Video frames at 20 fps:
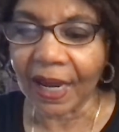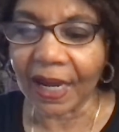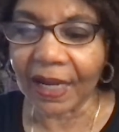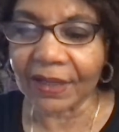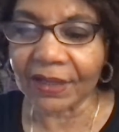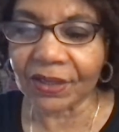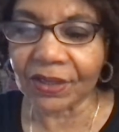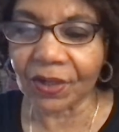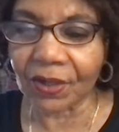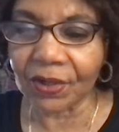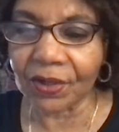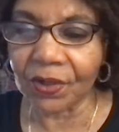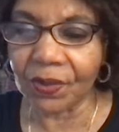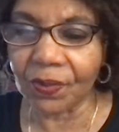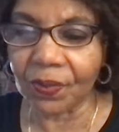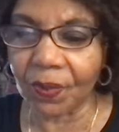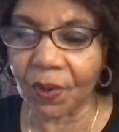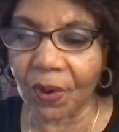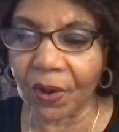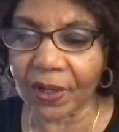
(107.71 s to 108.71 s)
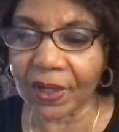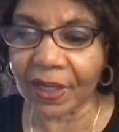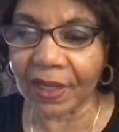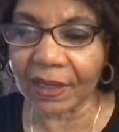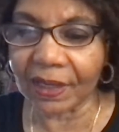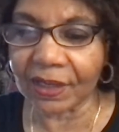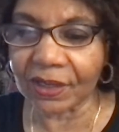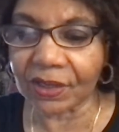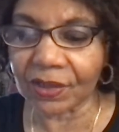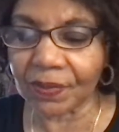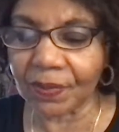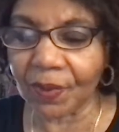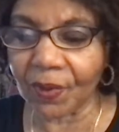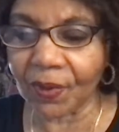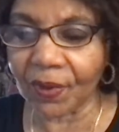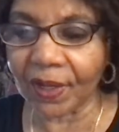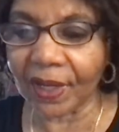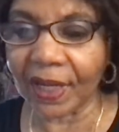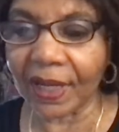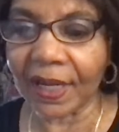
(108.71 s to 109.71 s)
I saw you walking this
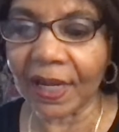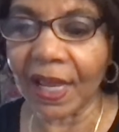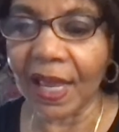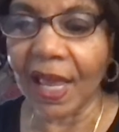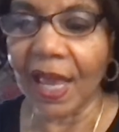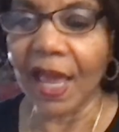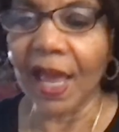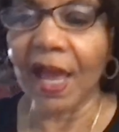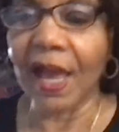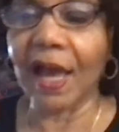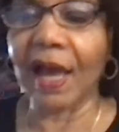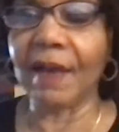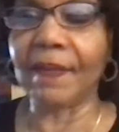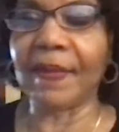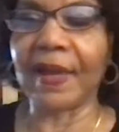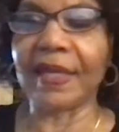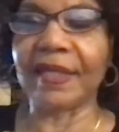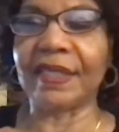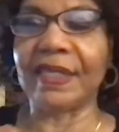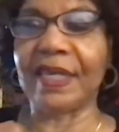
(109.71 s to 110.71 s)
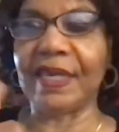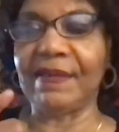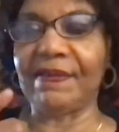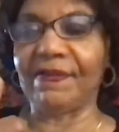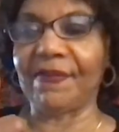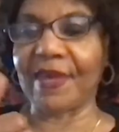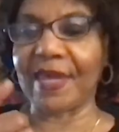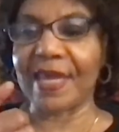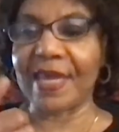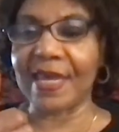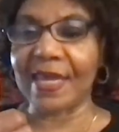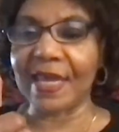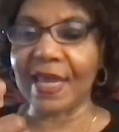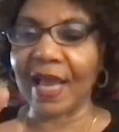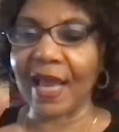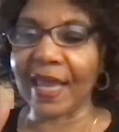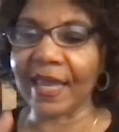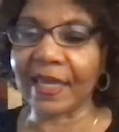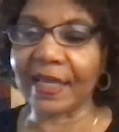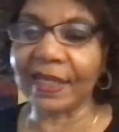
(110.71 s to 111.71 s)
morning on my
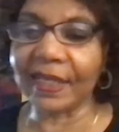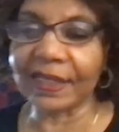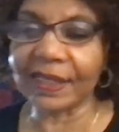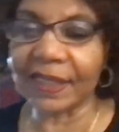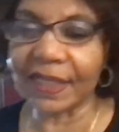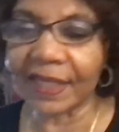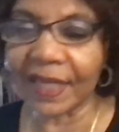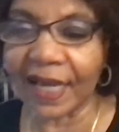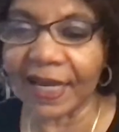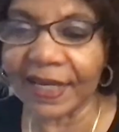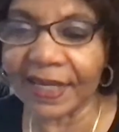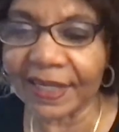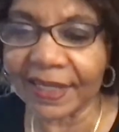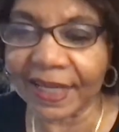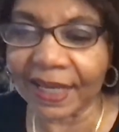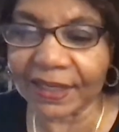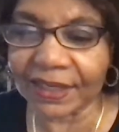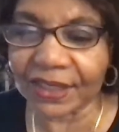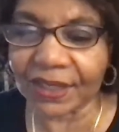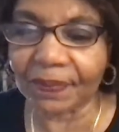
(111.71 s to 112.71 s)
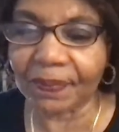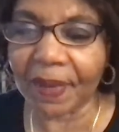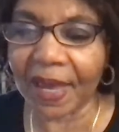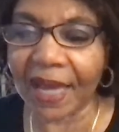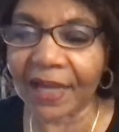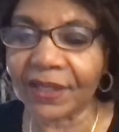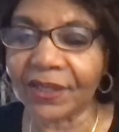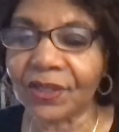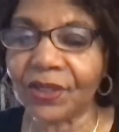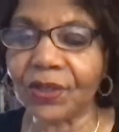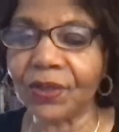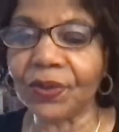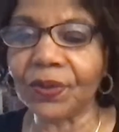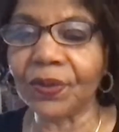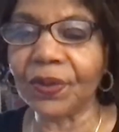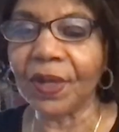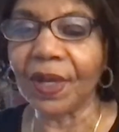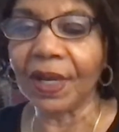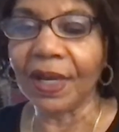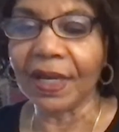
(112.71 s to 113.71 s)
TV. I clicked it. I didn't get you back
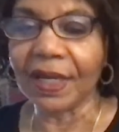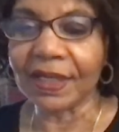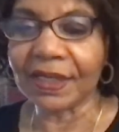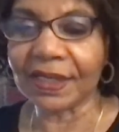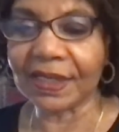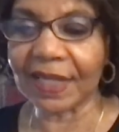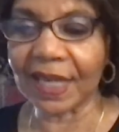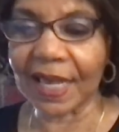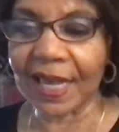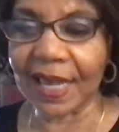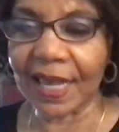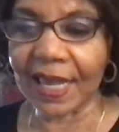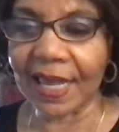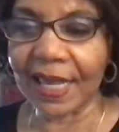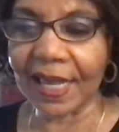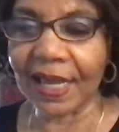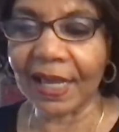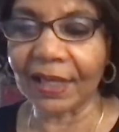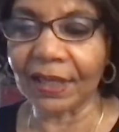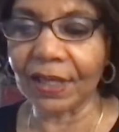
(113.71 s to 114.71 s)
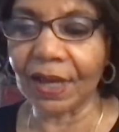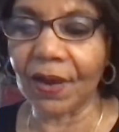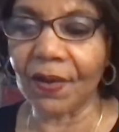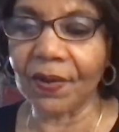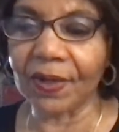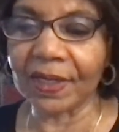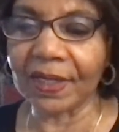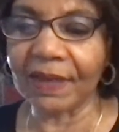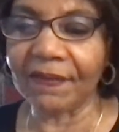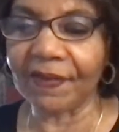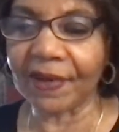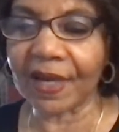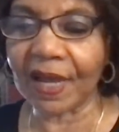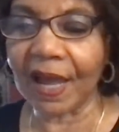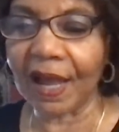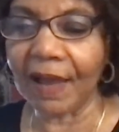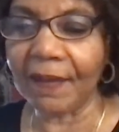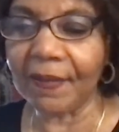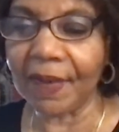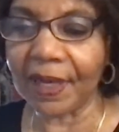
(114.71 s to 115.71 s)
to say hello and leave a
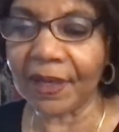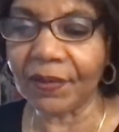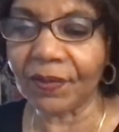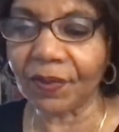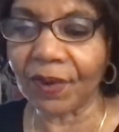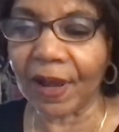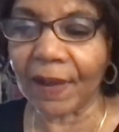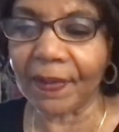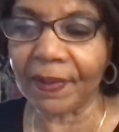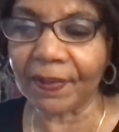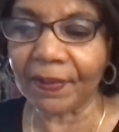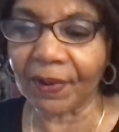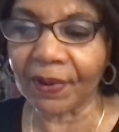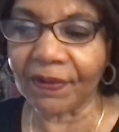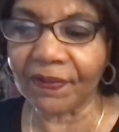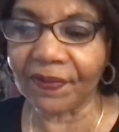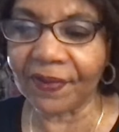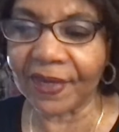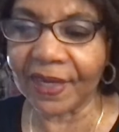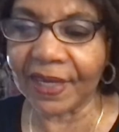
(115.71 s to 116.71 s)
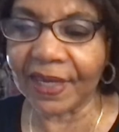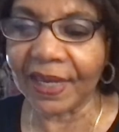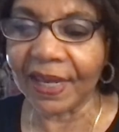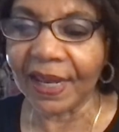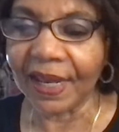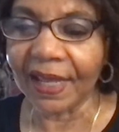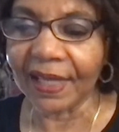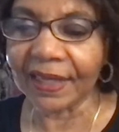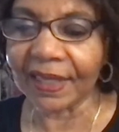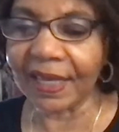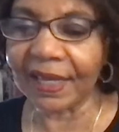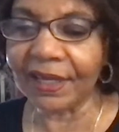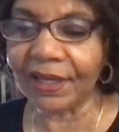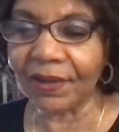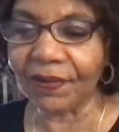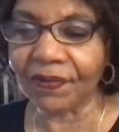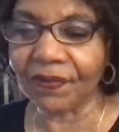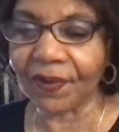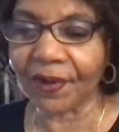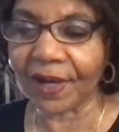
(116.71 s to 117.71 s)
comment. Robin Murphy,
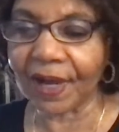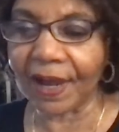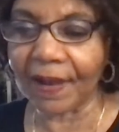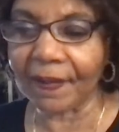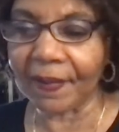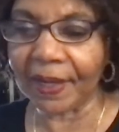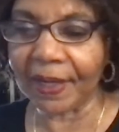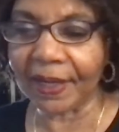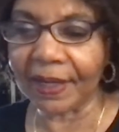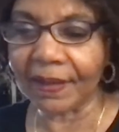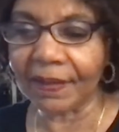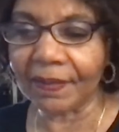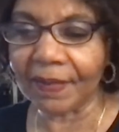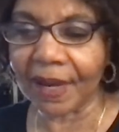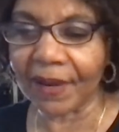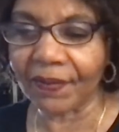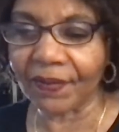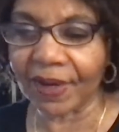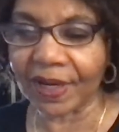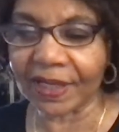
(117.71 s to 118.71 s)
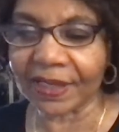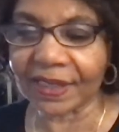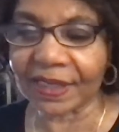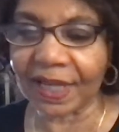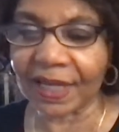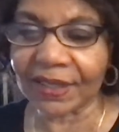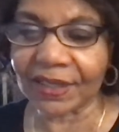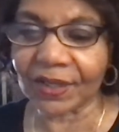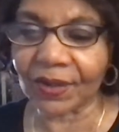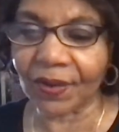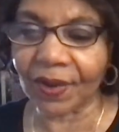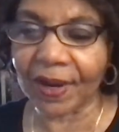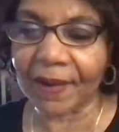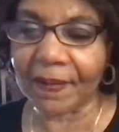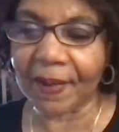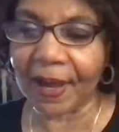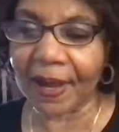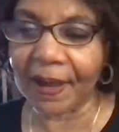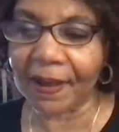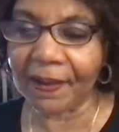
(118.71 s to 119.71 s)
thank you for coming, my Renaissance
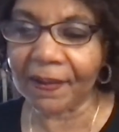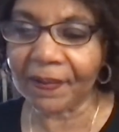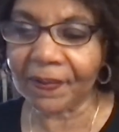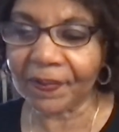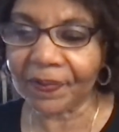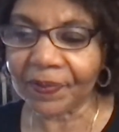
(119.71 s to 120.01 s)
grandma.